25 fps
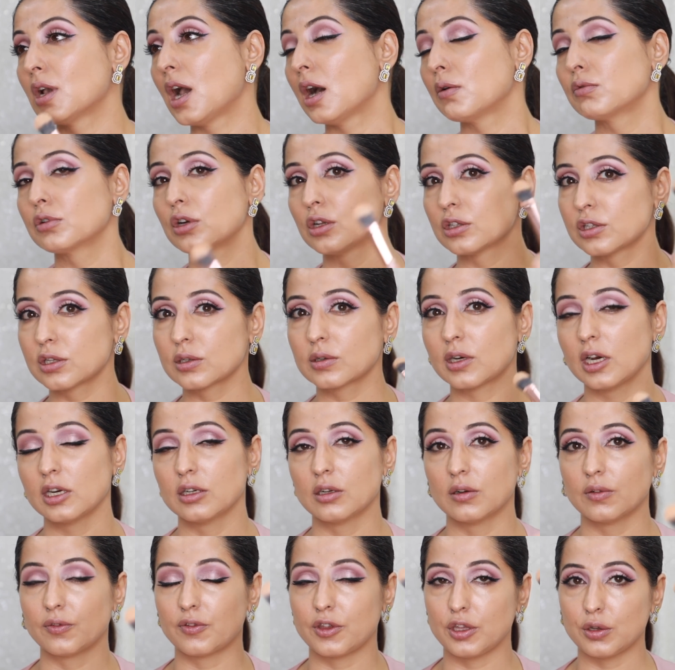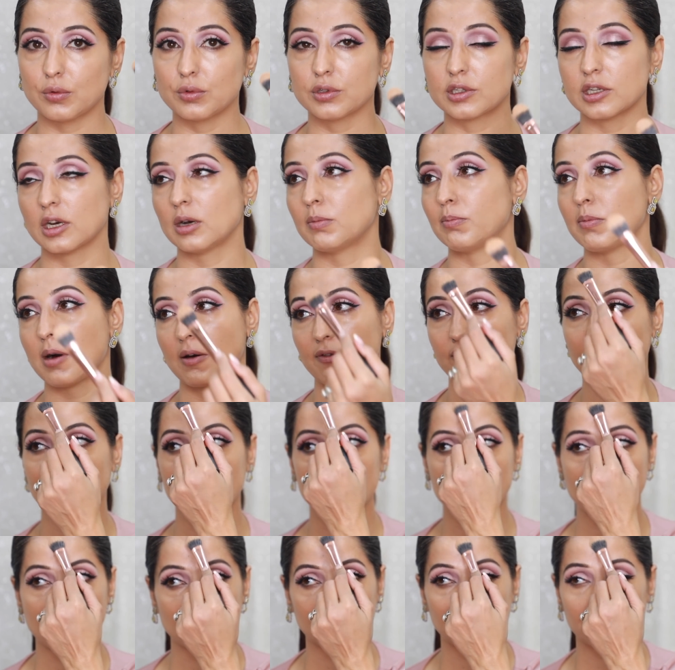I would also kind of use a
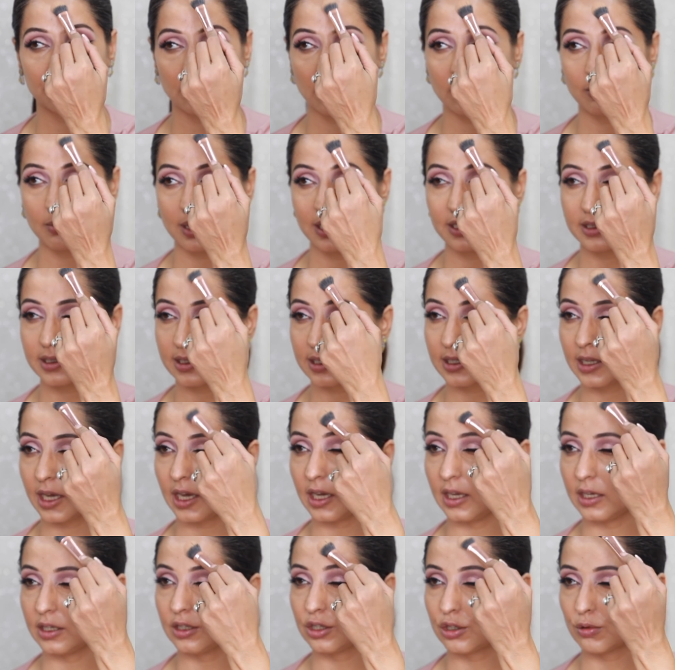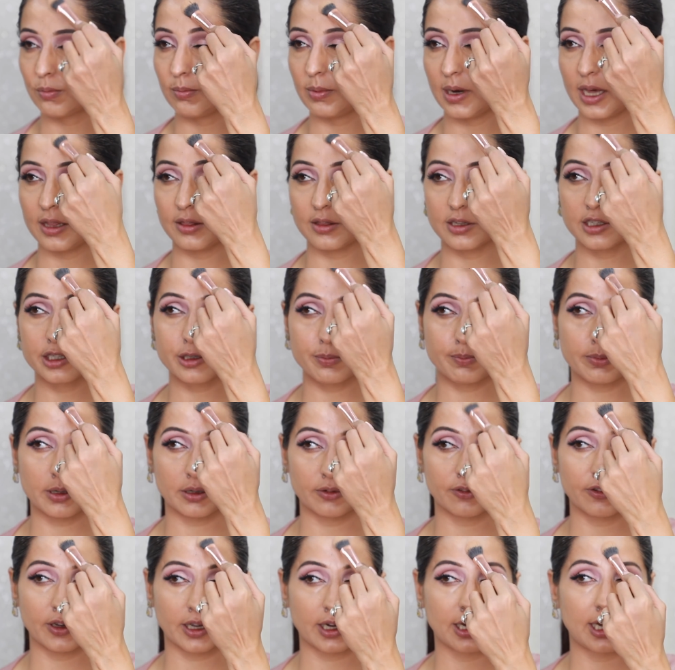buffing brush on my skin to blend this
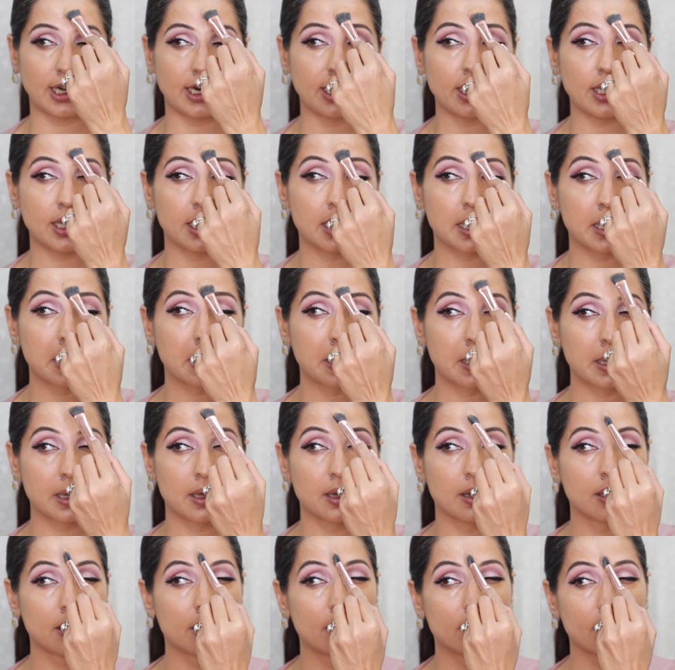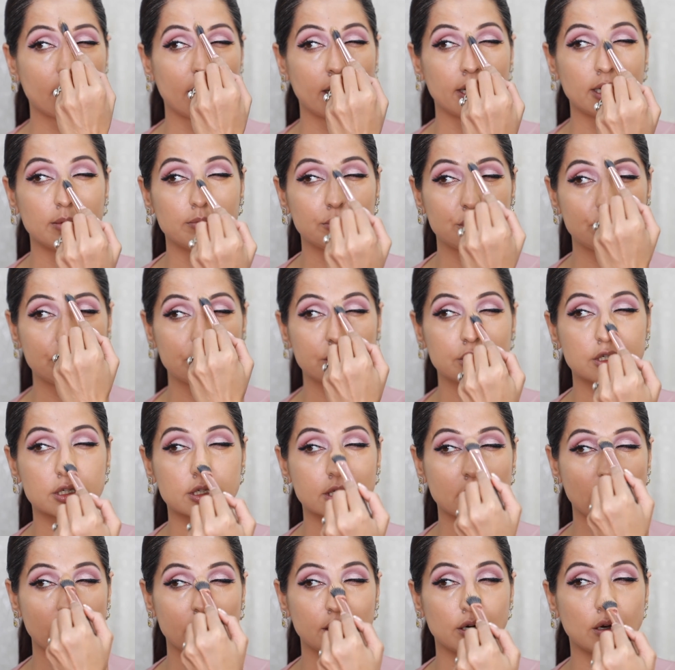perfectly. I am
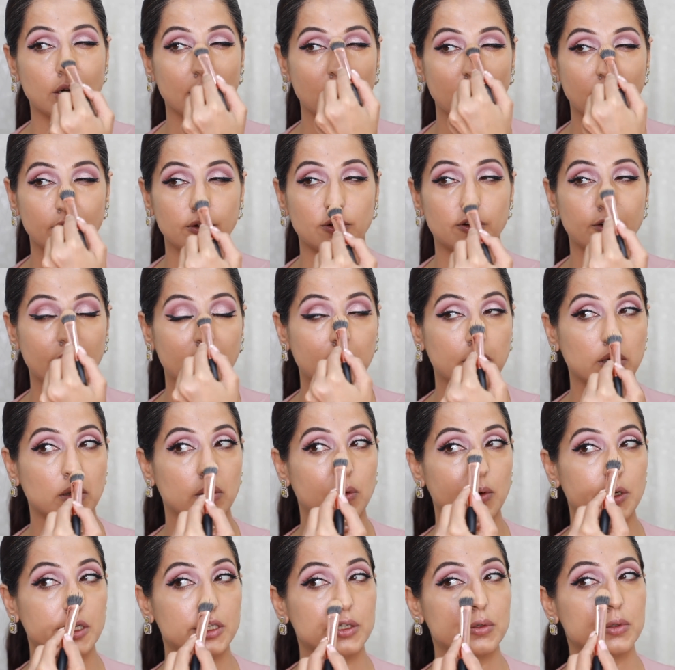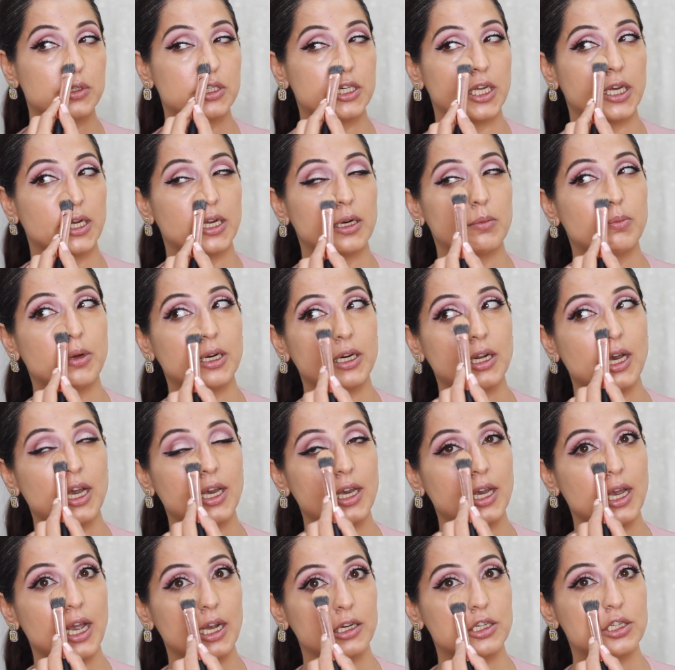just kind of going to take it, but
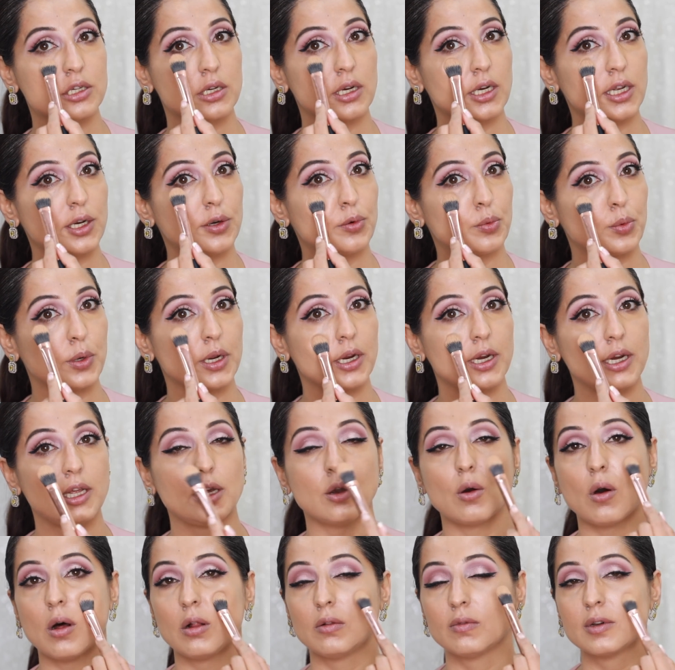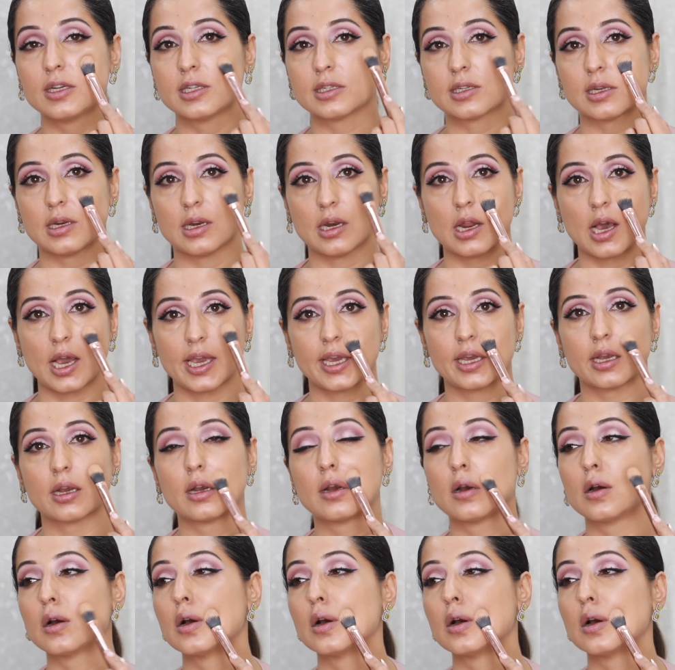I actually really always like